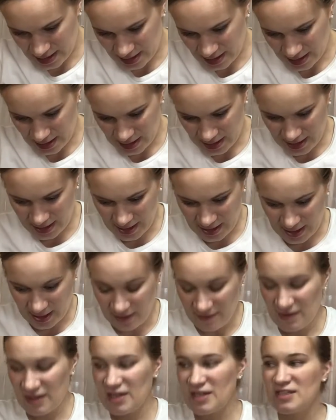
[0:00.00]
I
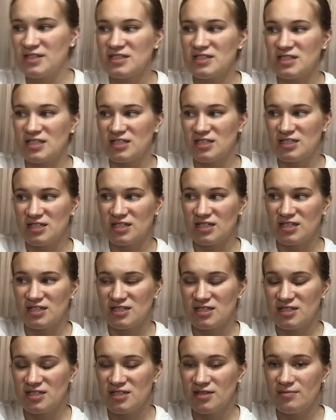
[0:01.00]
have hand
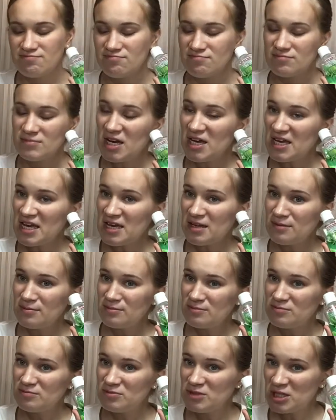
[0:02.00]
sanitizer. Again,
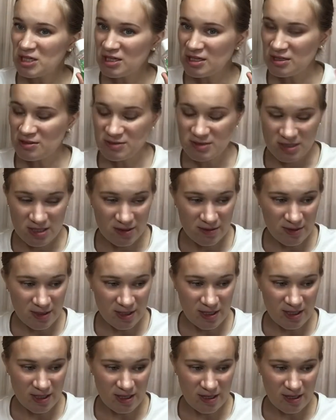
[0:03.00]
we all know what's going on.